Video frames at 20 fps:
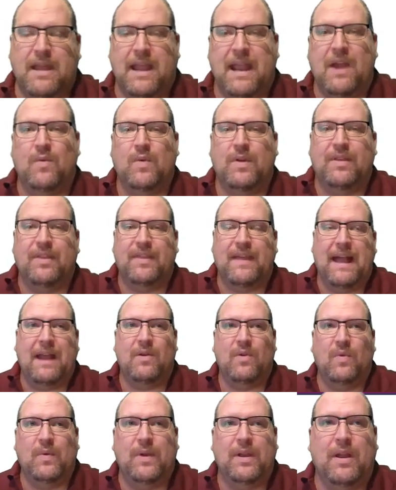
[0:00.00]
And with
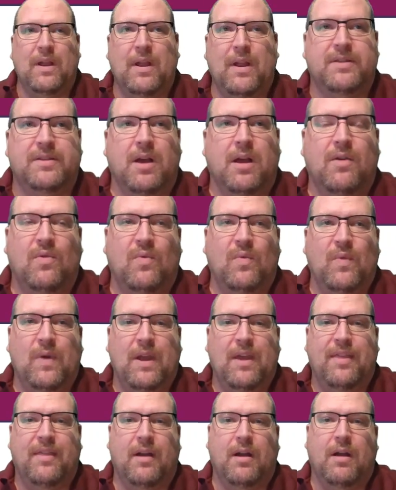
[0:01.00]
that, we are done
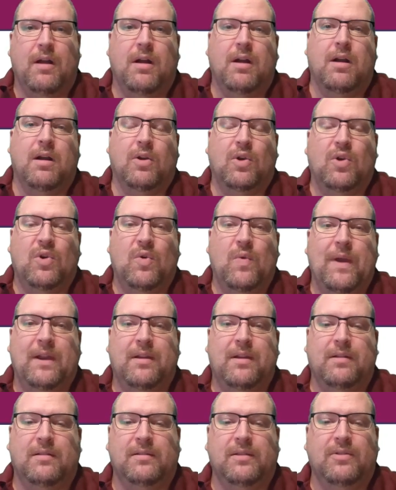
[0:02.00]
with our
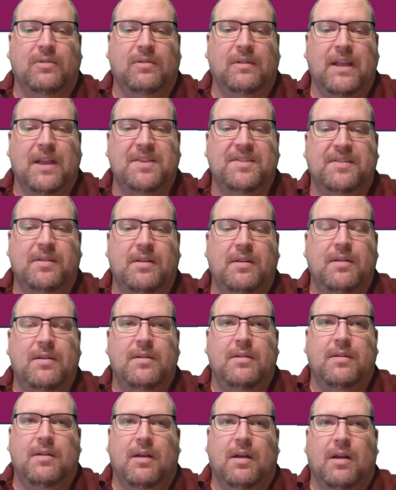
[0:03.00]
quick little lesson
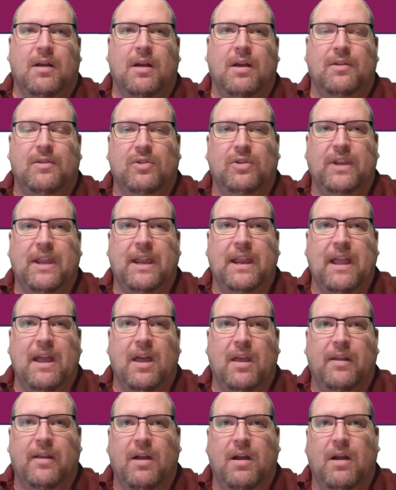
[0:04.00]
on looking
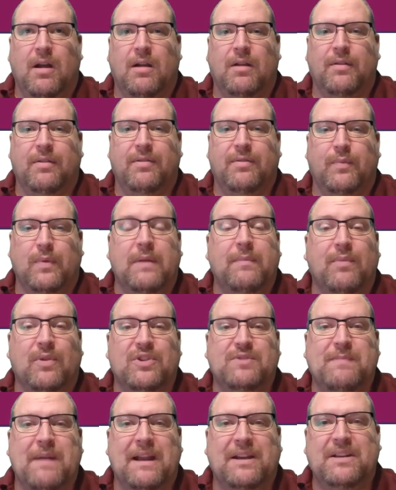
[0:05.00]
at our three
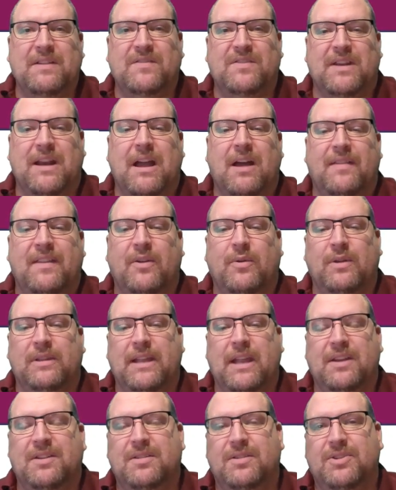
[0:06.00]
perspectives and how they
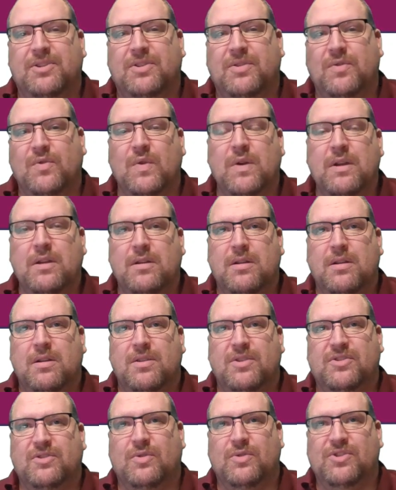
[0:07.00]
relate to
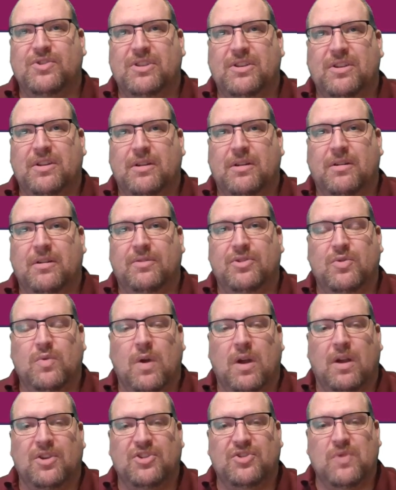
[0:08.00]

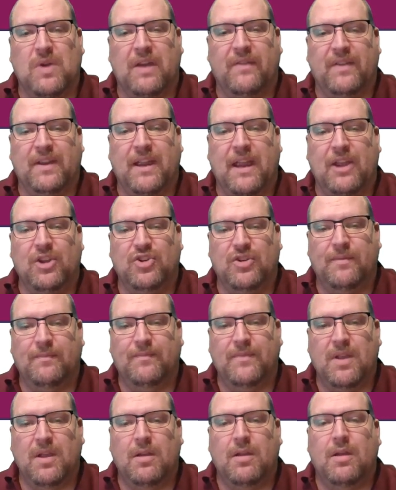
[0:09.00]
our
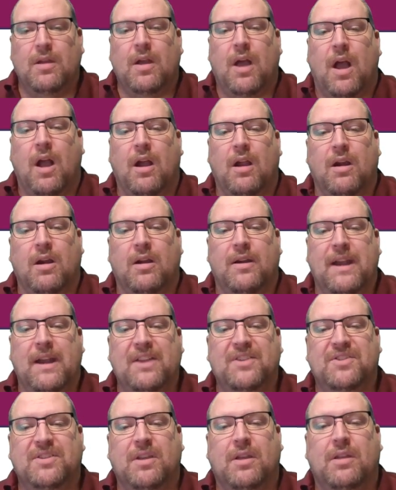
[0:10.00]
stratification. Our
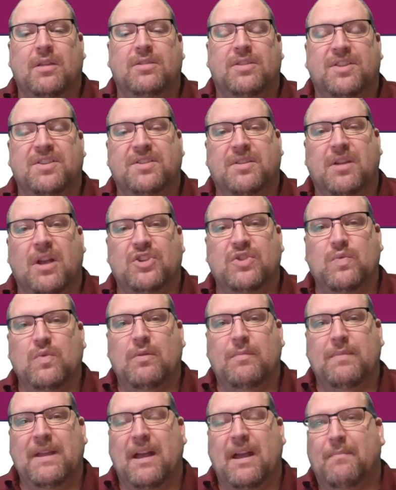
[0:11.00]
next discussion
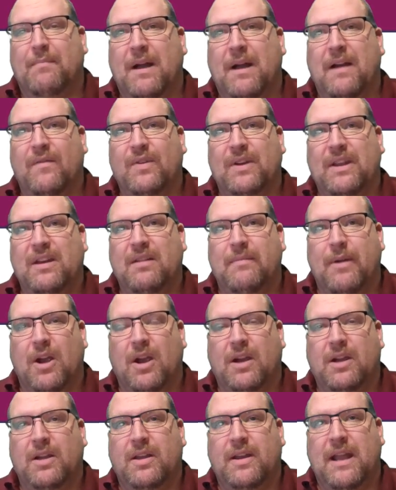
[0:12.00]
will be on poverty in
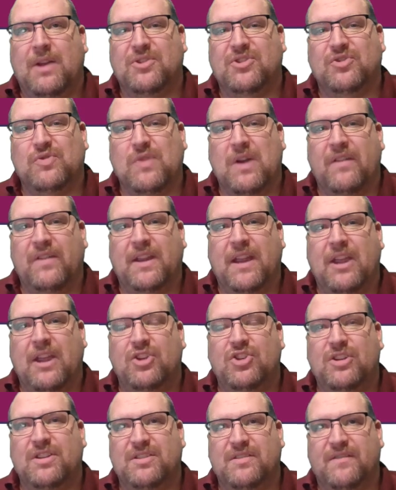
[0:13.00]
America and how
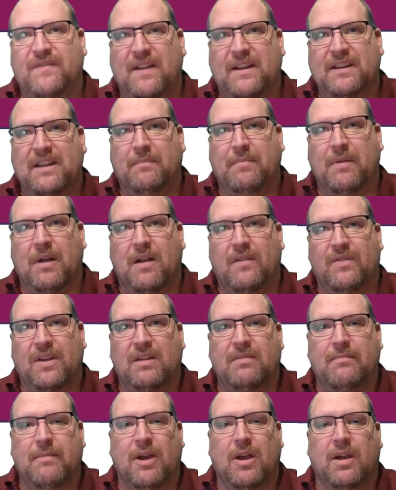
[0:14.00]
stratification is affecting
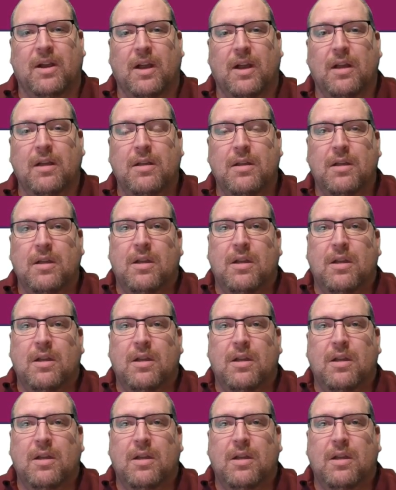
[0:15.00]
poverty in America,